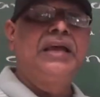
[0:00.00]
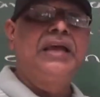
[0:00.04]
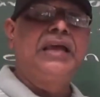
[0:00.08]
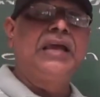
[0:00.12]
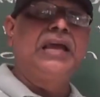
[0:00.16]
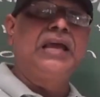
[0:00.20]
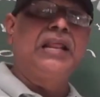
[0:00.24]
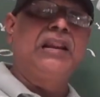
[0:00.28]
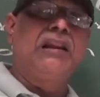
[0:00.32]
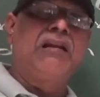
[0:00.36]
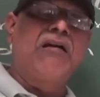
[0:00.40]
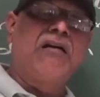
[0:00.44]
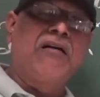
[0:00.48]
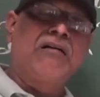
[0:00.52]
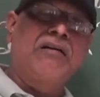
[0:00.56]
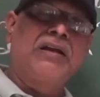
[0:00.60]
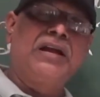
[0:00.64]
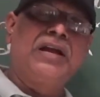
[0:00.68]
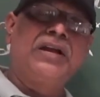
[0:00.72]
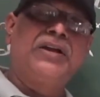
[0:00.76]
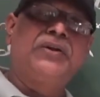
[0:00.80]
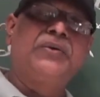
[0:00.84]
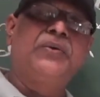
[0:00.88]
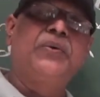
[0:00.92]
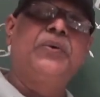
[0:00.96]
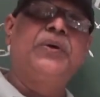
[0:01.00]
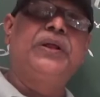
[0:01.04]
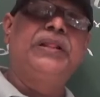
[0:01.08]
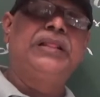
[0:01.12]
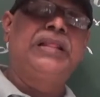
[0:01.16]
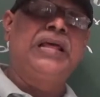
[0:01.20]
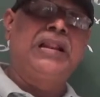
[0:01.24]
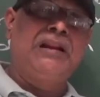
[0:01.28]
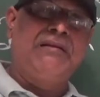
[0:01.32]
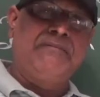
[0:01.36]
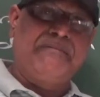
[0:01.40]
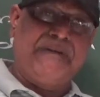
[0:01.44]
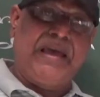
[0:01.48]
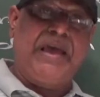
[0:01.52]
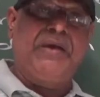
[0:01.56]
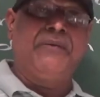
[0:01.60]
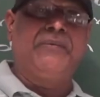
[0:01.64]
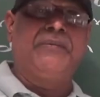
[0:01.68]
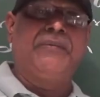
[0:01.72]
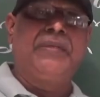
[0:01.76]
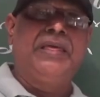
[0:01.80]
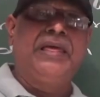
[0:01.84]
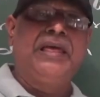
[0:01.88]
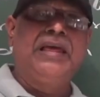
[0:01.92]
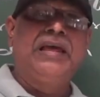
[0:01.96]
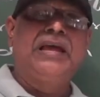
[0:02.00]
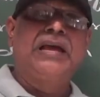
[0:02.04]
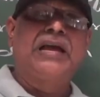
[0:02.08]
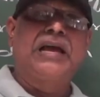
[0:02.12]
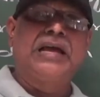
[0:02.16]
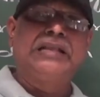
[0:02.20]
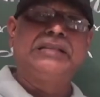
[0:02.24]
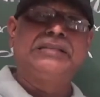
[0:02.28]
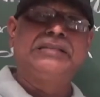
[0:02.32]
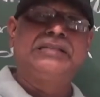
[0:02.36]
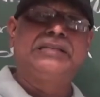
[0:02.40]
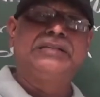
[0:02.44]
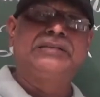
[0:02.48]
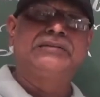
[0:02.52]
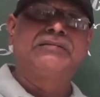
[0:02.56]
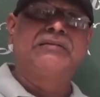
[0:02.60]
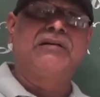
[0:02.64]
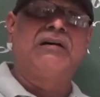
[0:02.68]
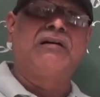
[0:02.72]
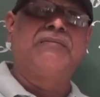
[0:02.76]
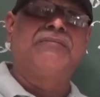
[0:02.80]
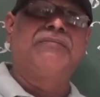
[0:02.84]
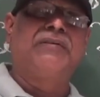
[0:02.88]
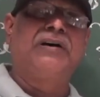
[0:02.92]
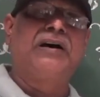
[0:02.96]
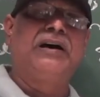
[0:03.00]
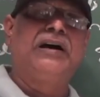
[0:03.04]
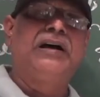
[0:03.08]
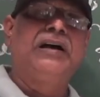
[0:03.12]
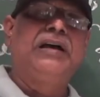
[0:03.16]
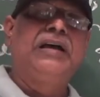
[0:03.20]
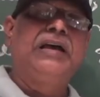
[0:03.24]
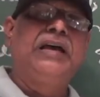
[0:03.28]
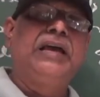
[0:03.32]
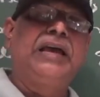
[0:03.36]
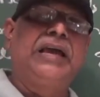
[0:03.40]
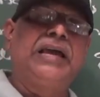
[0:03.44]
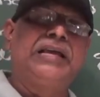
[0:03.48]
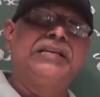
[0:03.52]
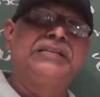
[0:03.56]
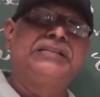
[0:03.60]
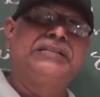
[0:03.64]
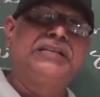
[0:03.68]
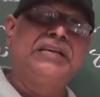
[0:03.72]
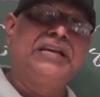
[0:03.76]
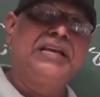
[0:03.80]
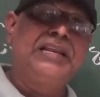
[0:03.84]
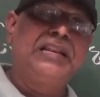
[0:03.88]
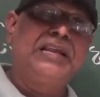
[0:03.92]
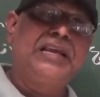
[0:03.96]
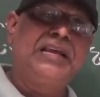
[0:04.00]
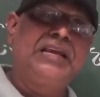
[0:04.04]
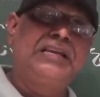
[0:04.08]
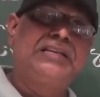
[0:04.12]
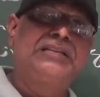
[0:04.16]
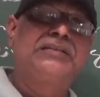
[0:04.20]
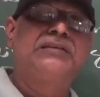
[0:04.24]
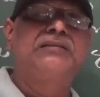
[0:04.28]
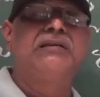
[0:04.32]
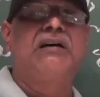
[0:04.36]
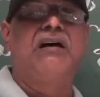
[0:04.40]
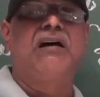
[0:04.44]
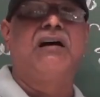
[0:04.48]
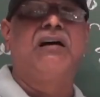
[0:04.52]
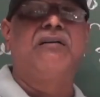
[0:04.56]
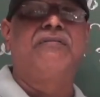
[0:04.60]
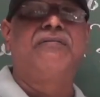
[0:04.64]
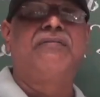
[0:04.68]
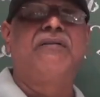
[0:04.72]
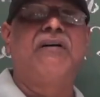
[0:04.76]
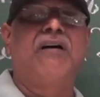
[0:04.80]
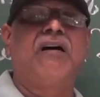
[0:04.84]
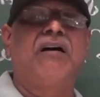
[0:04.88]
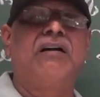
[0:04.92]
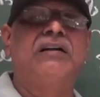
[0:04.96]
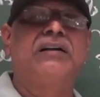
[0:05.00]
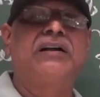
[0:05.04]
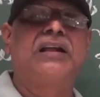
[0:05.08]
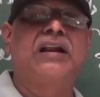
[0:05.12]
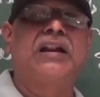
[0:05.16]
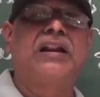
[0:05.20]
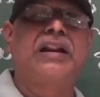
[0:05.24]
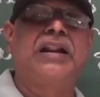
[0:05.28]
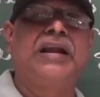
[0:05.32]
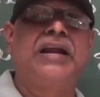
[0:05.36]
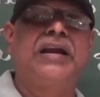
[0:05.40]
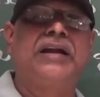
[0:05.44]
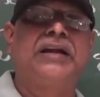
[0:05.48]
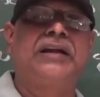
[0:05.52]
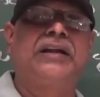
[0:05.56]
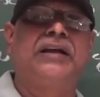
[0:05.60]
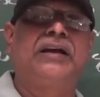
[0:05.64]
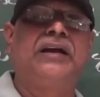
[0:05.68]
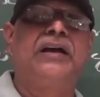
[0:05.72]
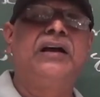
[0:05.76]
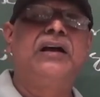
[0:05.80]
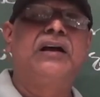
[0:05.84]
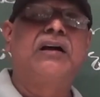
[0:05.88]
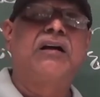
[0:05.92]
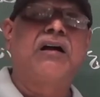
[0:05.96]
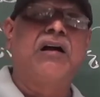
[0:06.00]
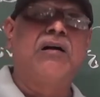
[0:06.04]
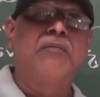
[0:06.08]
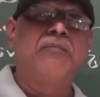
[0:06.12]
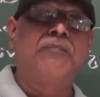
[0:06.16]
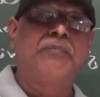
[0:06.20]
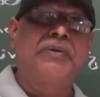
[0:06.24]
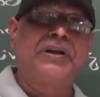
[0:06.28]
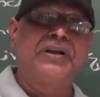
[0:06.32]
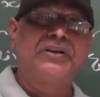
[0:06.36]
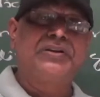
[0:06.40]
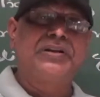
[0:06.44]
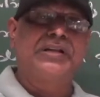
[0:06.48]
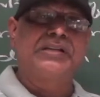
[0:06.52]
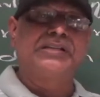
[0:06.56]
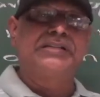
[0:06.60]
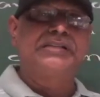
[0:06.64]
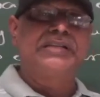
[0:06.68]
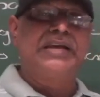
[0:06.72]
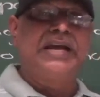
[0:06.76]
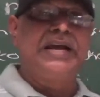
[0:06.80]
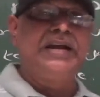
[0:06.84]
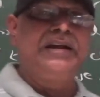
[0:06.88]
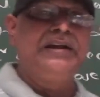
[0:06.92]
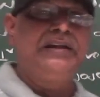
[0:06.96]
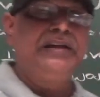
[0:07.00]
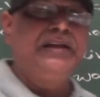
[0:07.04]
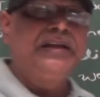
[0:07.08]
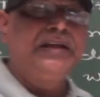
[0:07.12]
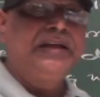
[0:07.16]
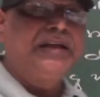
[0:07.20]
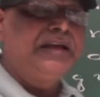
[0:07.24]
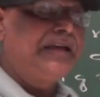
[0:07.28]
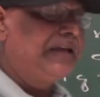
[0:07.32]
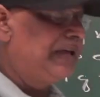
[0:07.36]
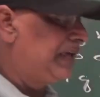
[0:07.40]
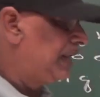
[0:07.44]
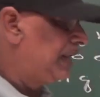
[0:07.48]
a longitudinal wave consists of a series of alternate compressions and